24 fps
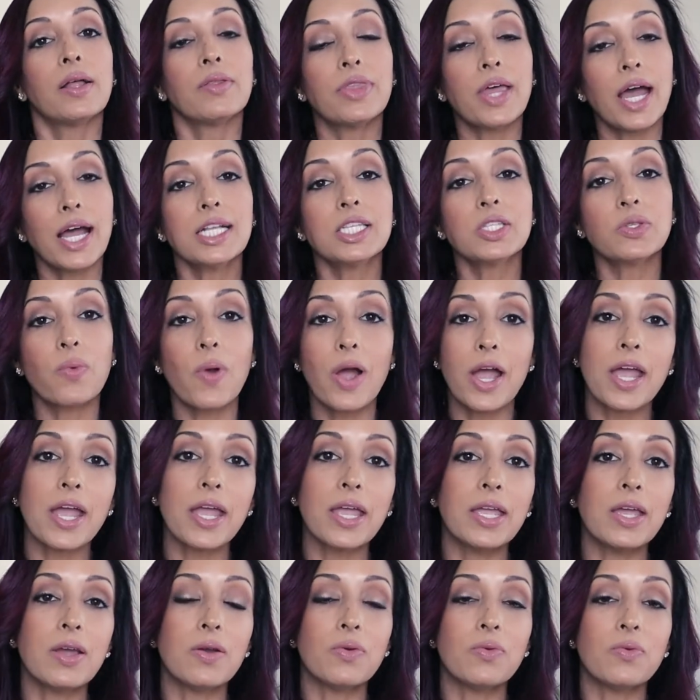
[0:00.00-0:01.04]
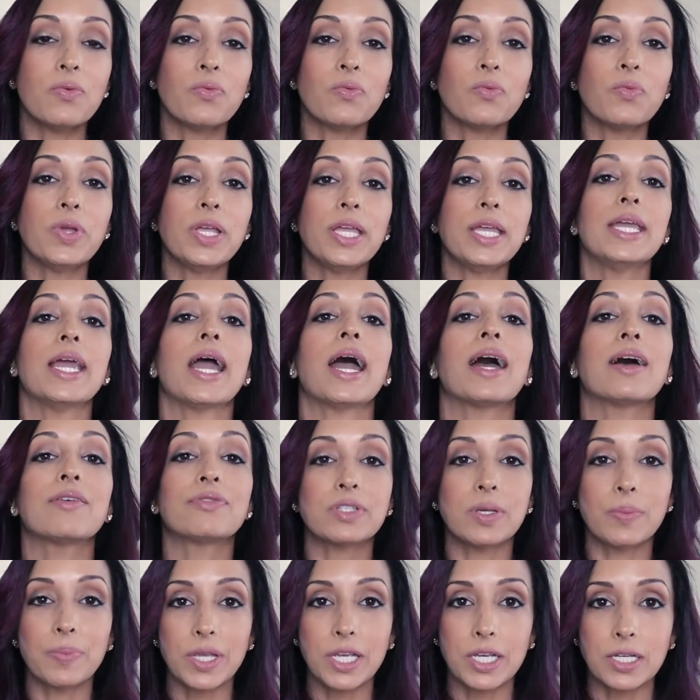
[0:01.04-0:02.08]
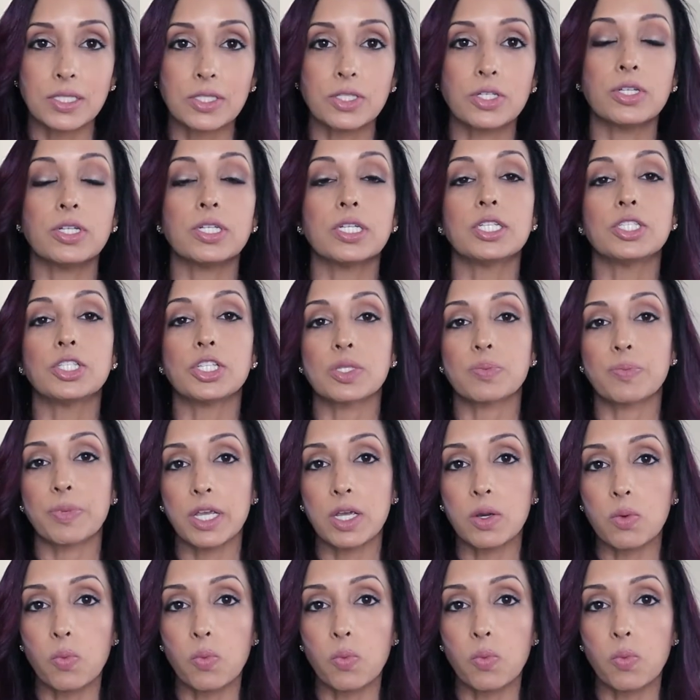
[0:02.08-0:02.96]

that's why we have to be concerned and just be